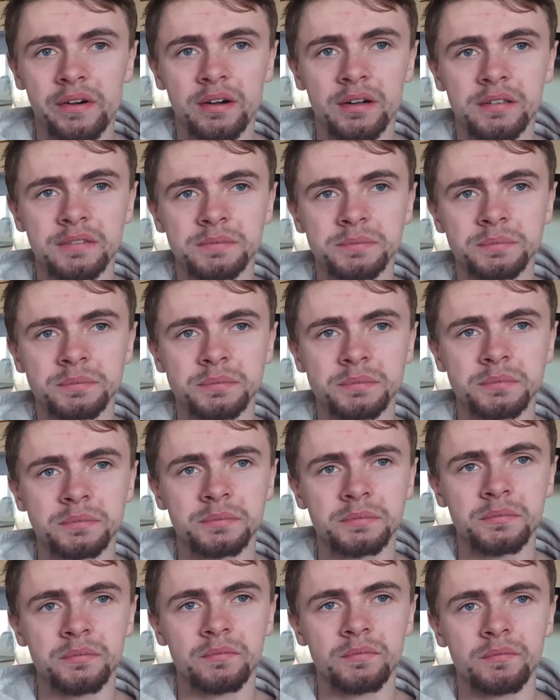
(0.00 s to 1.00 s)
leave
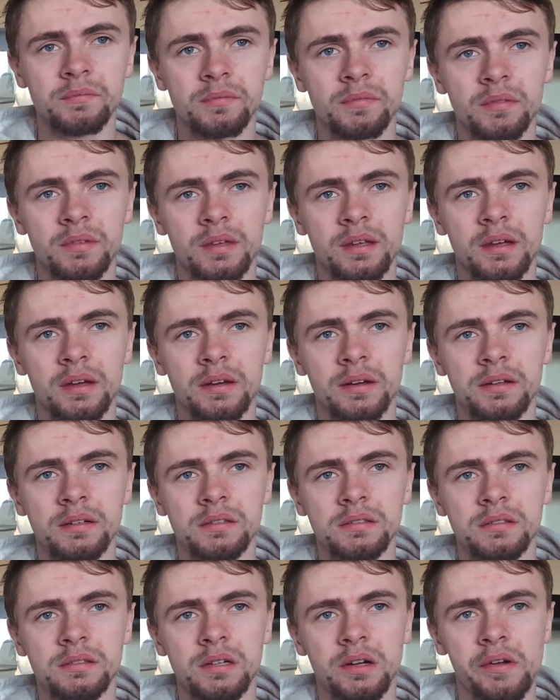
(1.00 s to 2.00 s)
them, they actually
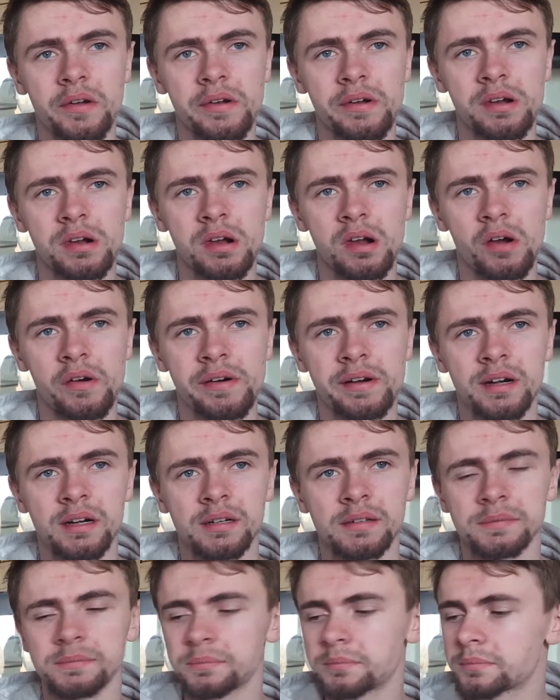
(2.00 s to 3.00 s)
lose their
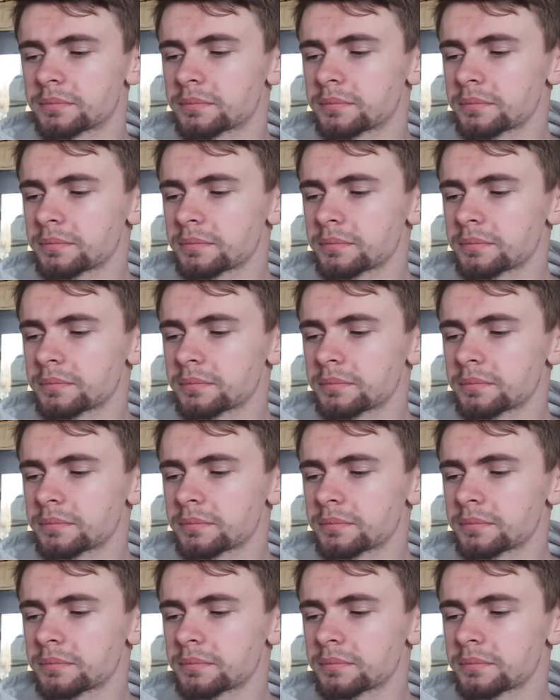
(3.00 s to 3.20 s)
spice.